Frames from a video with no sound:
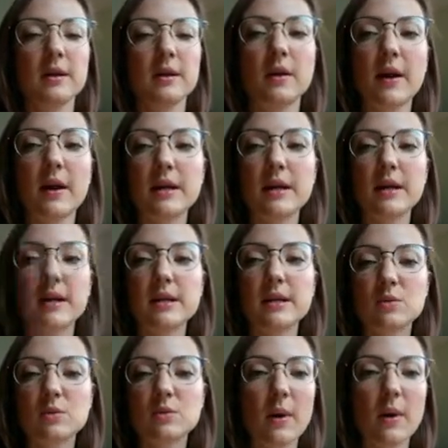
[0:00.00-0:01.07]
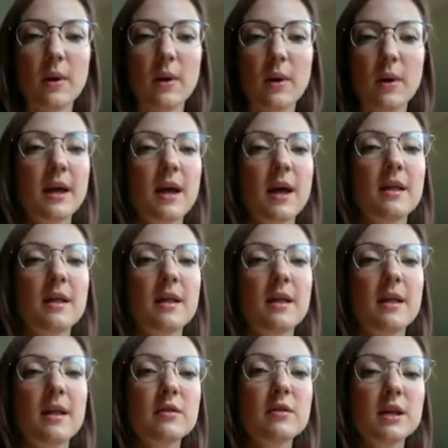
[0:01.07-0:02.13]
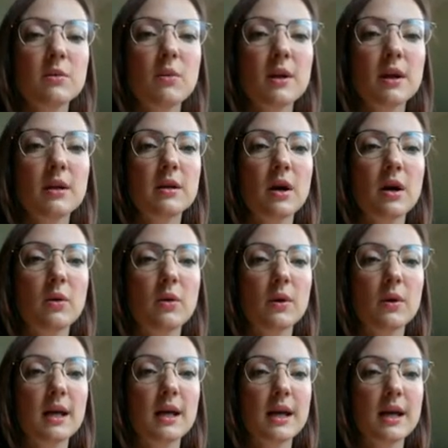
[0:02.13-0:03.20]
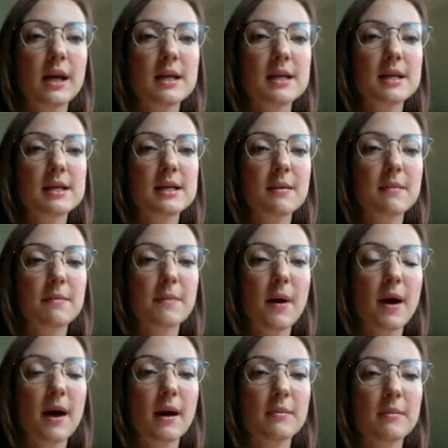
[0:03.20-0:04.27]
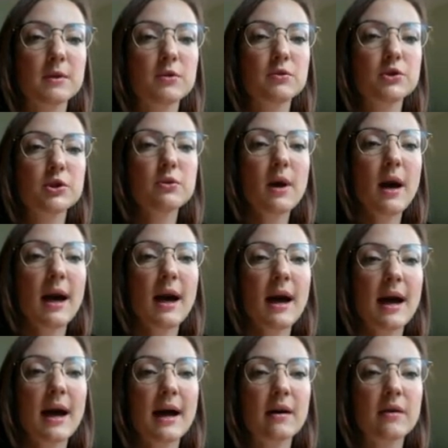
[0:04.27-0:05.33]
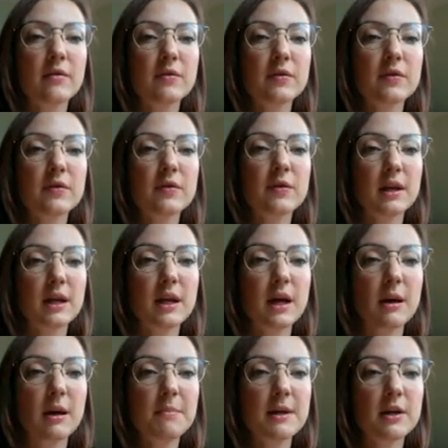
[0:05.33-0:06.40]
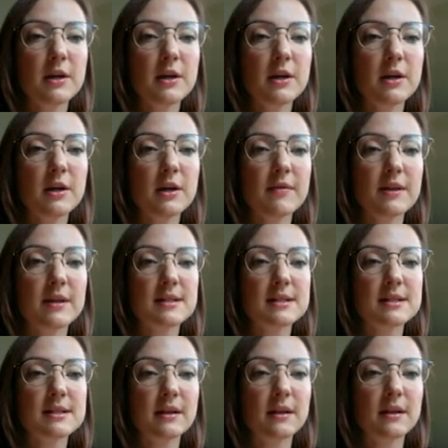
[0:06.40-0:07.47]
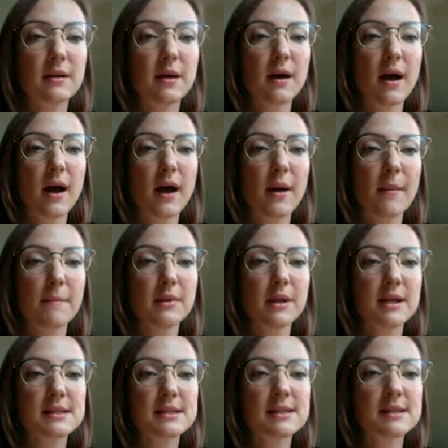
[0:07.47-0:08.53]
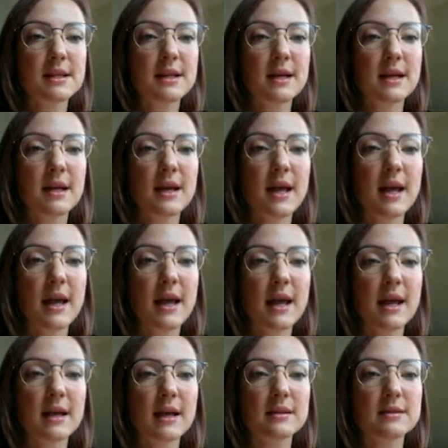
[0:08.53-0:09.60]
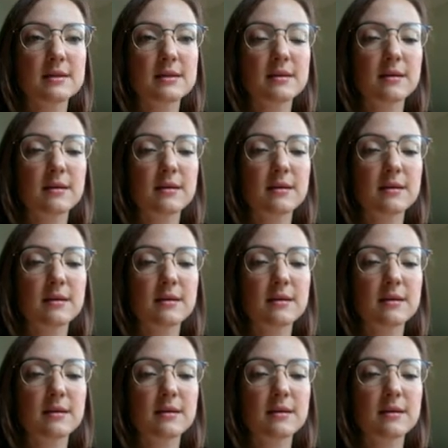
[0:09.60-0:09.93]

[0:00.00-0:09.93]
Right, so that's one way. The other thing you want to know is you do have, up here you have this little plus and